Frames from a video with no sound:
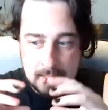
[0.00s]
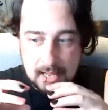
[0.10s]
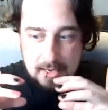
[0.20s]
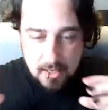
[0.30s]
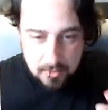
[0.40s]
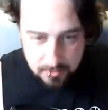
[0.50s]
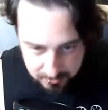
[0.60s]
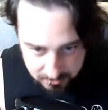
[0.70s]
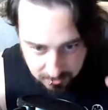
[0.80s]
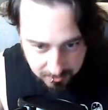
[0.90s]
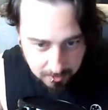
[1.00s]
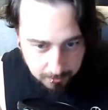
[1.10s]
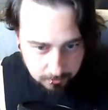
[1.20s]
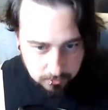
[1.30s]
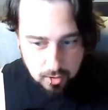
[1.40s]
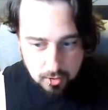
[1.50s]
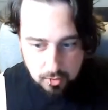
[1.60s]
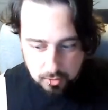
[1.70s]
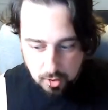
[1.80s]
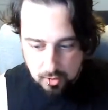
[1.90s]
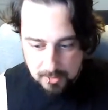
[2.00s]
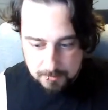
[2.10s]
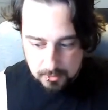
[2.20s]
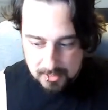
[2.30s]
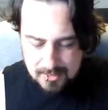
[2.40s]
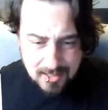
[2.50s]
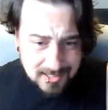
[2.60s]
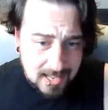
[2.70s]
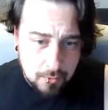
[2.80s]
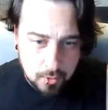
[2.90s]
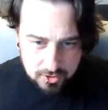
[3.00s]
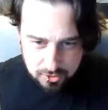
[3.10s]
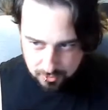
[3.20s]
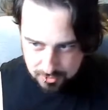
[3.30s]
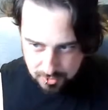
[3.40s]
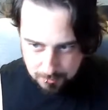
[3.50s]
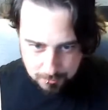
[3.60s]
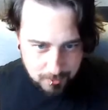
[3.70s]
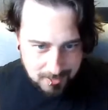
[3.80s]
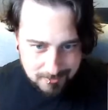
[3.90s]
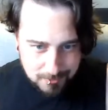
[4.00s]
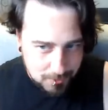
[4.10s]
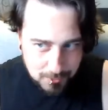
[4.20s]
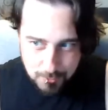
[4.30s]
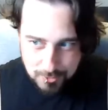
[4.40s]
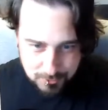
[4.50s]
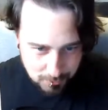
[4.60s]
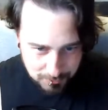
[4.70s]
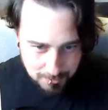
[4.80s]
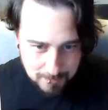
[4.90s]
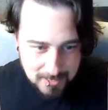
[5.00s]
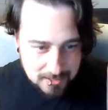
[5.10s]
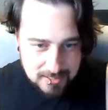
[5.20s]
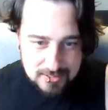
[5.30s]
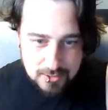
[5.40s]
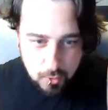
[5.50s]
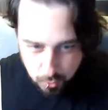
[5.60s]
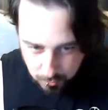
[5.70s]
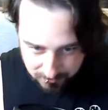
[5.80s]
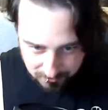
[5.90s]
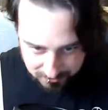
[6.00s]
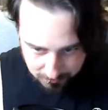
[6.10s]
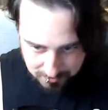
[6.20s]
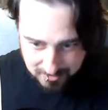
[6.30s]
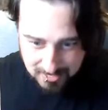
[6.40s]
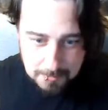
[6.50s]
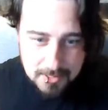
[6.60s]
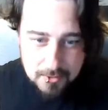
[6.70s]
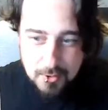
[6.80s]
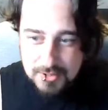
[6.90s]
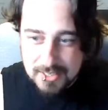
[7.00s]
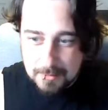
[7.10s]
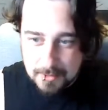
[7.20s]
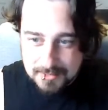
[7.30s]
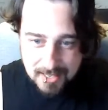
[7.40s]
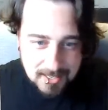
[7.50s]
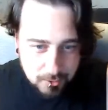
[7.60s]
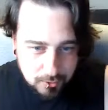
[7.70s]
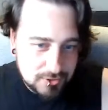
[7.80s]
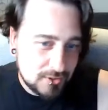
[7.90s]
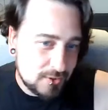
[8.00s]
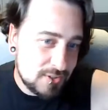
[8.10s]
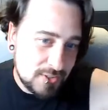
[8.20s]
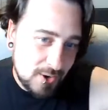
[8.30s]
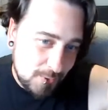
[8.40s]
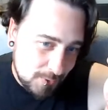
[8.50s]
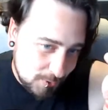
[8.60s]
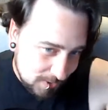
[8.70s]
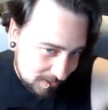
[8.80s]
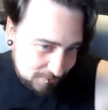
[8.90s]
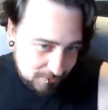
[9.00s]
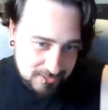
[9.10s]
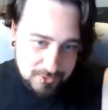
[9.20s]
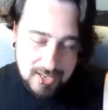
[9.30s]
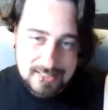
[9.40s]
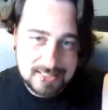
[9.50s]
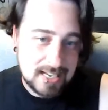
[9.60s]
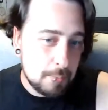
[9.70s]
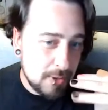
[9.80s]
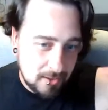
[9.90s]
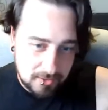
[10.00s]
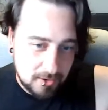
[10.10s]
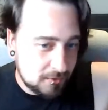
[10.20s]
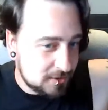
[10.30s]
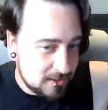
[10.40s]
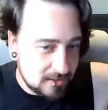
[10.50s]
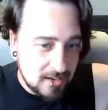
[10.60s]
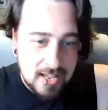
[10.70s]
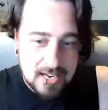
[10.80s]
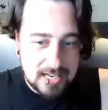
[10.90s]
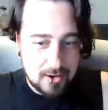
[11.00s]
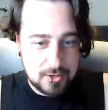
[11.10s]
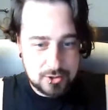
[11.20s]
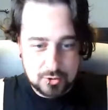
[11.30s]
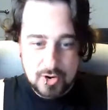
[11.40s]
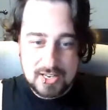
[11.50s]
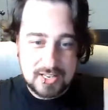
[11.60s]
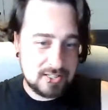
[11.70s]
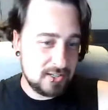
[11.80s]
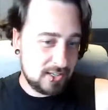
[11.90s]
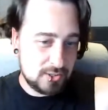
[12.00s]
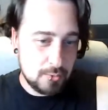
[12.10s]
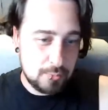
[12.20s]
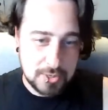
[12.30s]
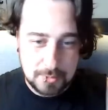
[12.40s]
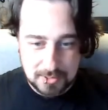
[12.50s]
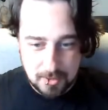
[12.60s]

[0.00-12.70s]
And this is the thing about long, long games. Okay. Nothing ever works short term. Okay. Nothing works short term. There's no quick fix for anything. Anybody who knows anything about diet culture, there is no quick fix. You can't just take a pill and all of a sudden, you know, you're shredded you're like doing bodybuilding